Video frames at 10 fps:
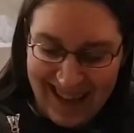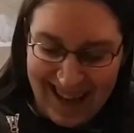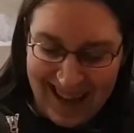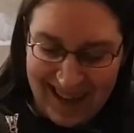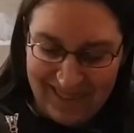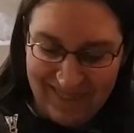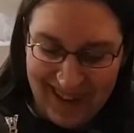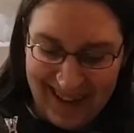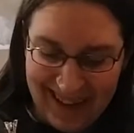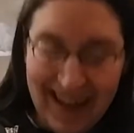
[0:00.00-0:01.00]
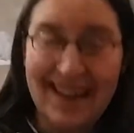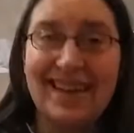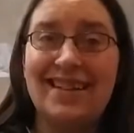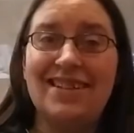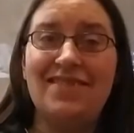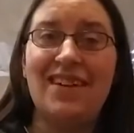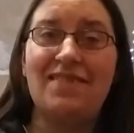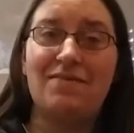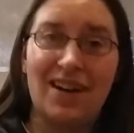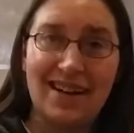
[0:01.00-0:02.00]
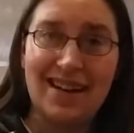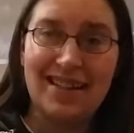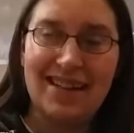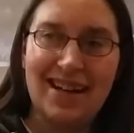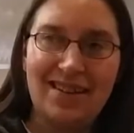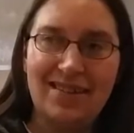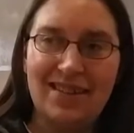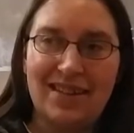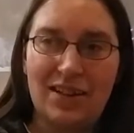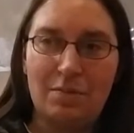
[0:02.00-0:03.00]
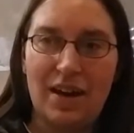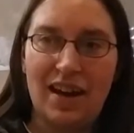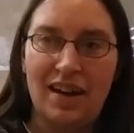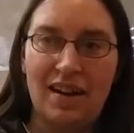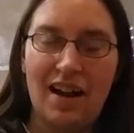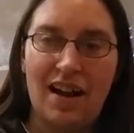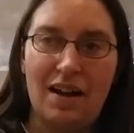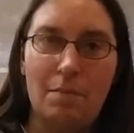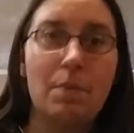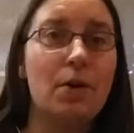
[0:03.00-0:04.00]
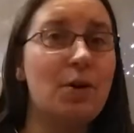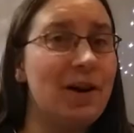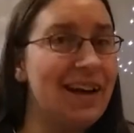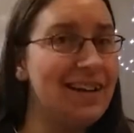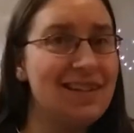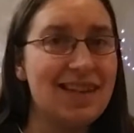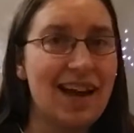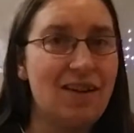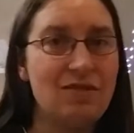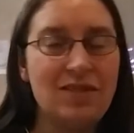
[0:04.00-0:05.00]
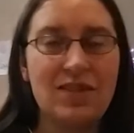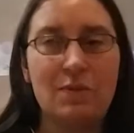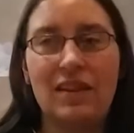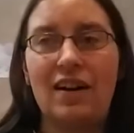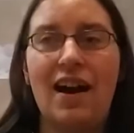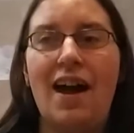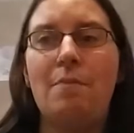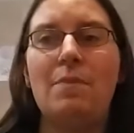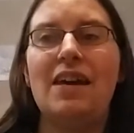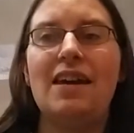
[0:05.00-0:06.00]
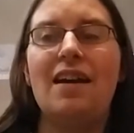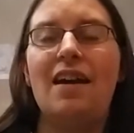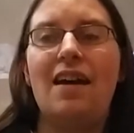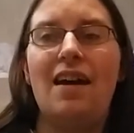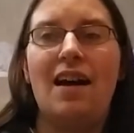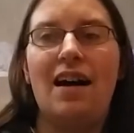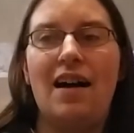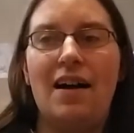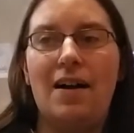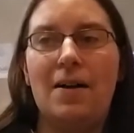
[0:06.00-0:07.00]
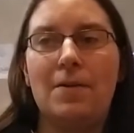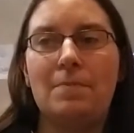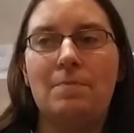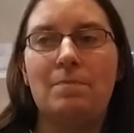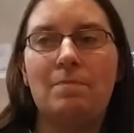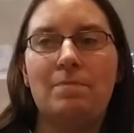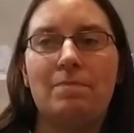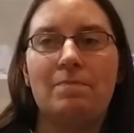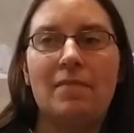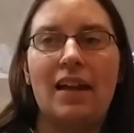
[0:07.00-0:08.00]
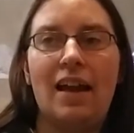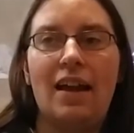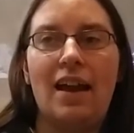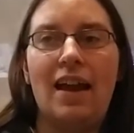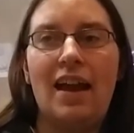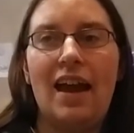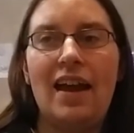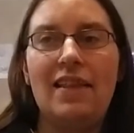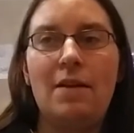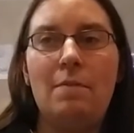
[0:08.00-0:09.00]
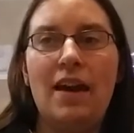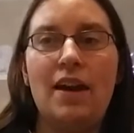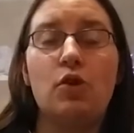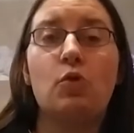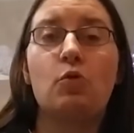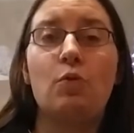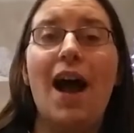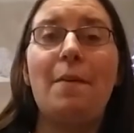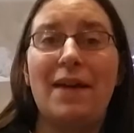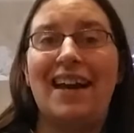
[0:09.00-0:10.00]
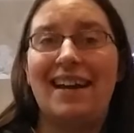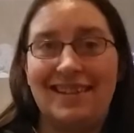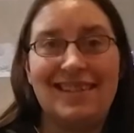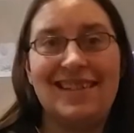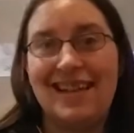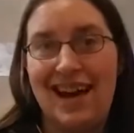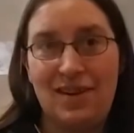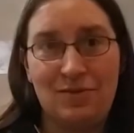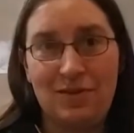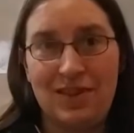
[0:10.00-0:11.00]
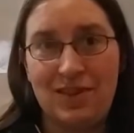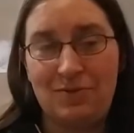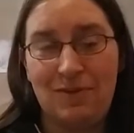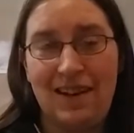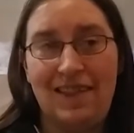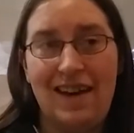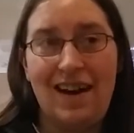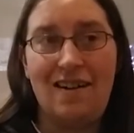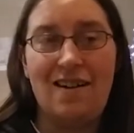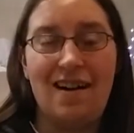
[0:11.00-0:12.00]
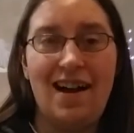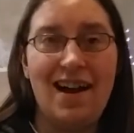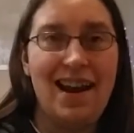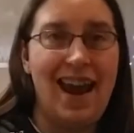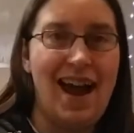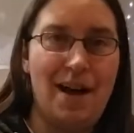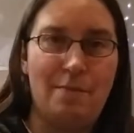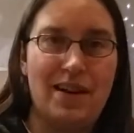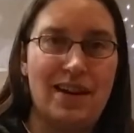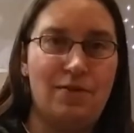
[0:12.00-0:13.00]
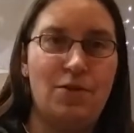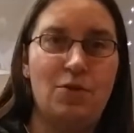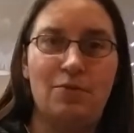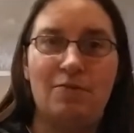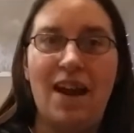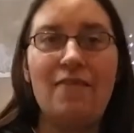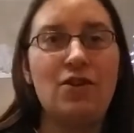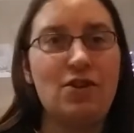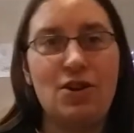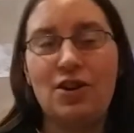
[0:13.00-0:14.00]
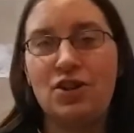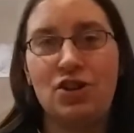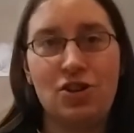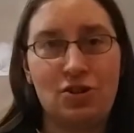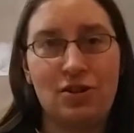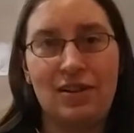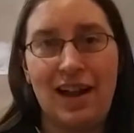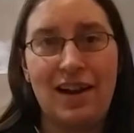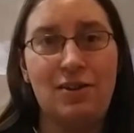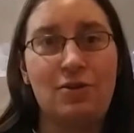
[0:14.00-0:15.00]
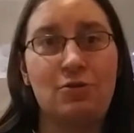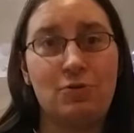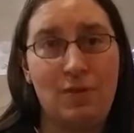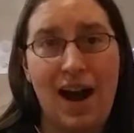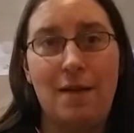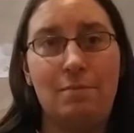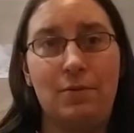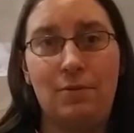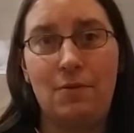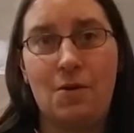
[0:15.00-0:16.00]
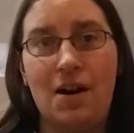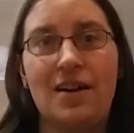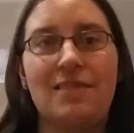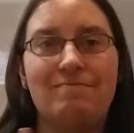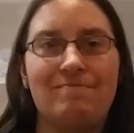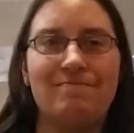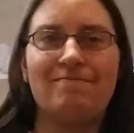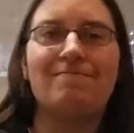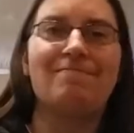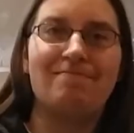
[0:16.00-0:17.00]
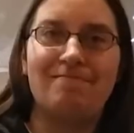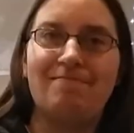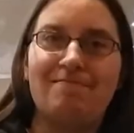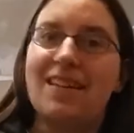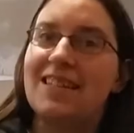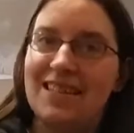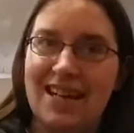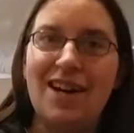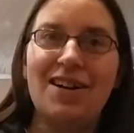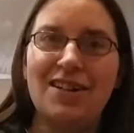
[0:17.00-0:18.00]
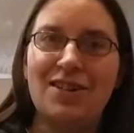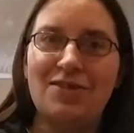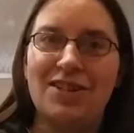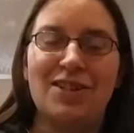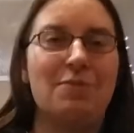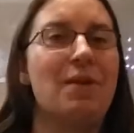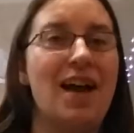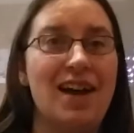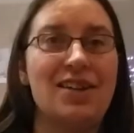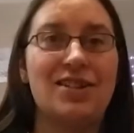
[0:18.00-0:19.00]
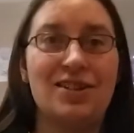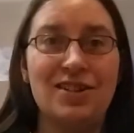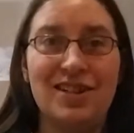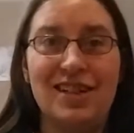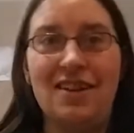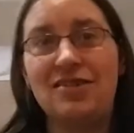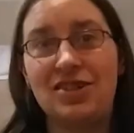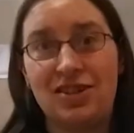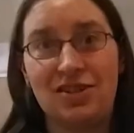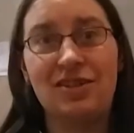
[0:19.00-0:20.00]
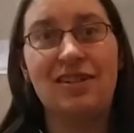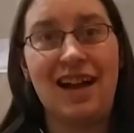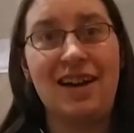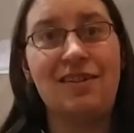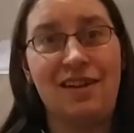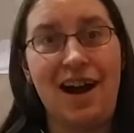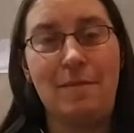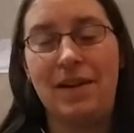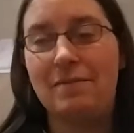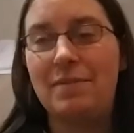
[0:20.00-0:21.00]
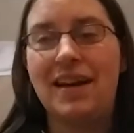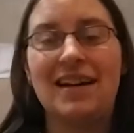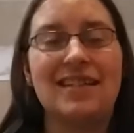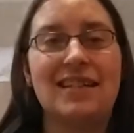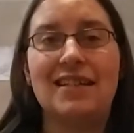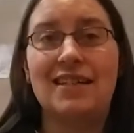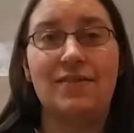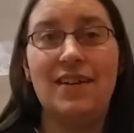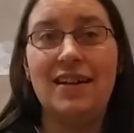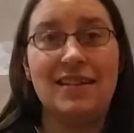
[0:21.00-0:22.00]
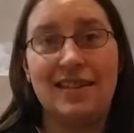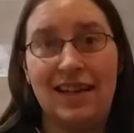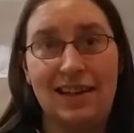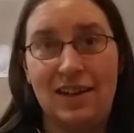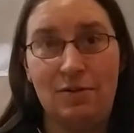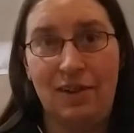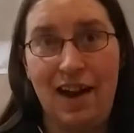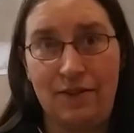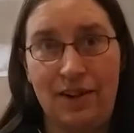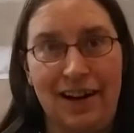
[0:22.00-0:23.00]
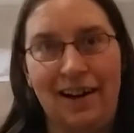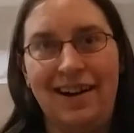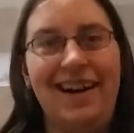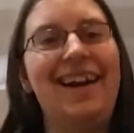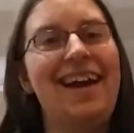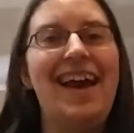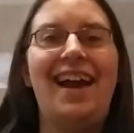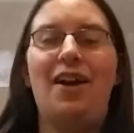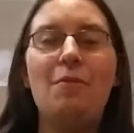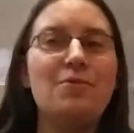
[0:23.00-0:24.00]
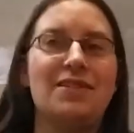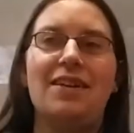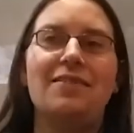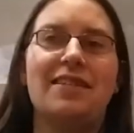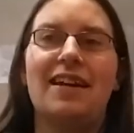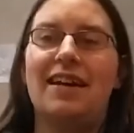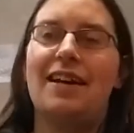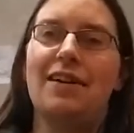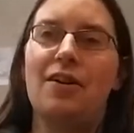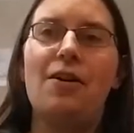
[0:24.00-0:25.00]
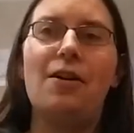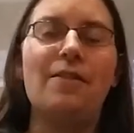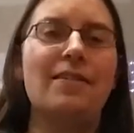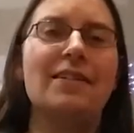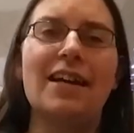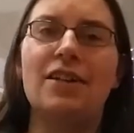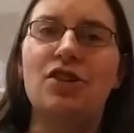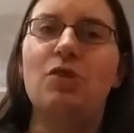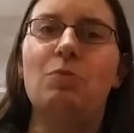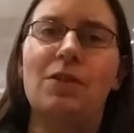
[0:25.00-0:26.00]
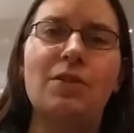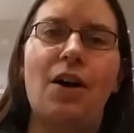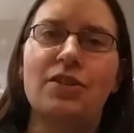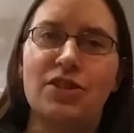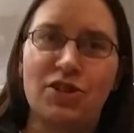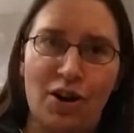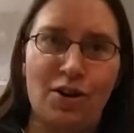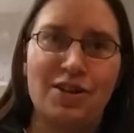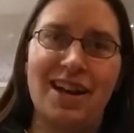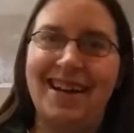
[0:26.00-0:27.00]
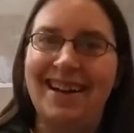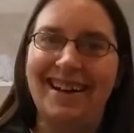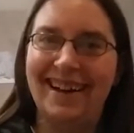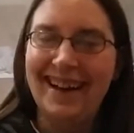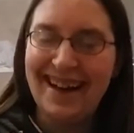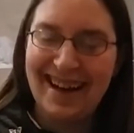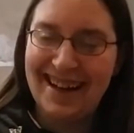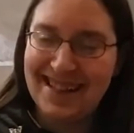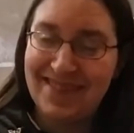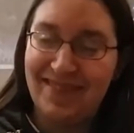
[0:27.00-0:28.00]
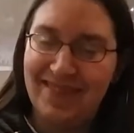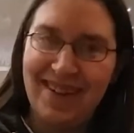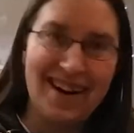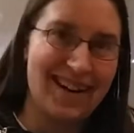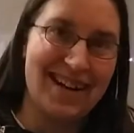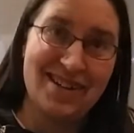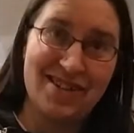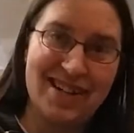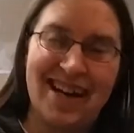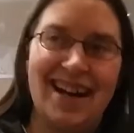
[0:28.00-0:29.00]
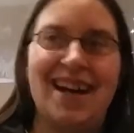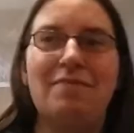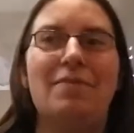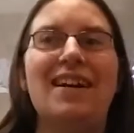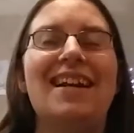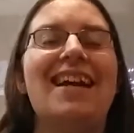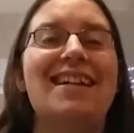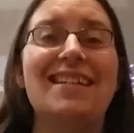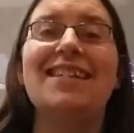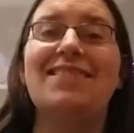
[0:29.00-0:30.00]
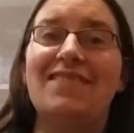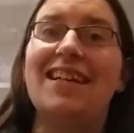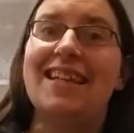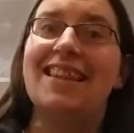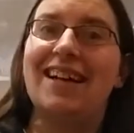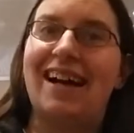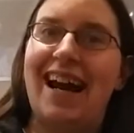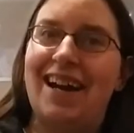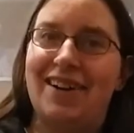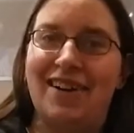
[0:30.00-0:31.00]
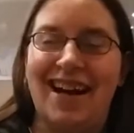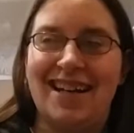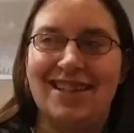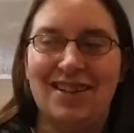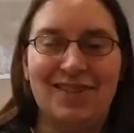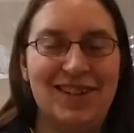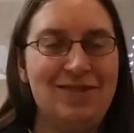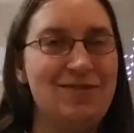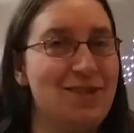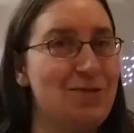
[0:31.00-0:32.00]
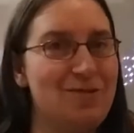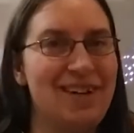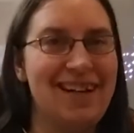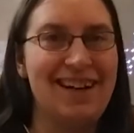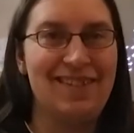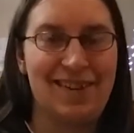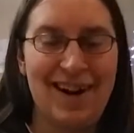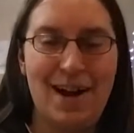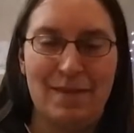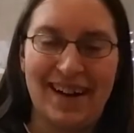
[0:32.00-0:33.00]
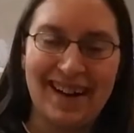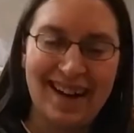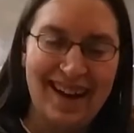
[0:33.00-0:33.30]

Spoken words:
But yeah, they do make barking sounds. They'll make purring sounds when they're happy. And they make crabbing sounds when they are unhappy. If you've never heard a sugar glider crab before, stay on YouTube. Search out sugar glider crabbing because it is the funniest thing that you will ever hear. It almost sounds like a car that's engine will not start. It's very entertaining, but it does mean that they're angry, so you don't want to hear the crabbing.